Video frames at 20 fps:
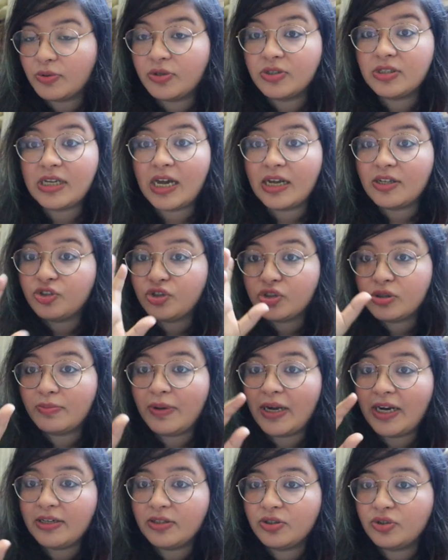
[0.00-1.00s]
because that just
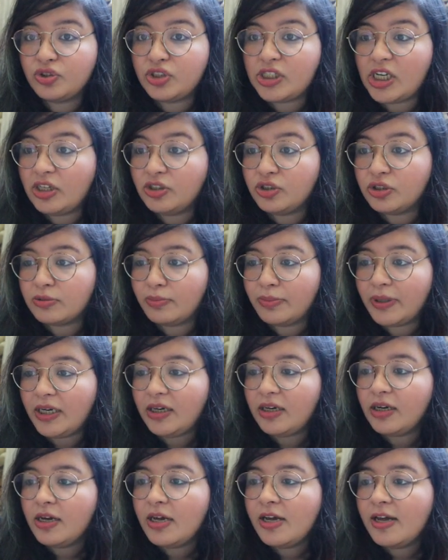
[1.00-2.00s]
might change a
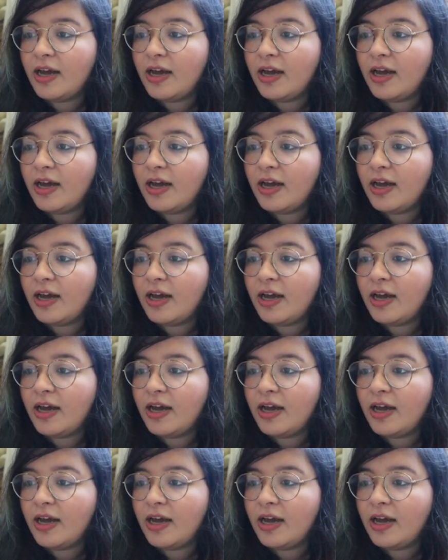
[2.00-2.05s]
bit.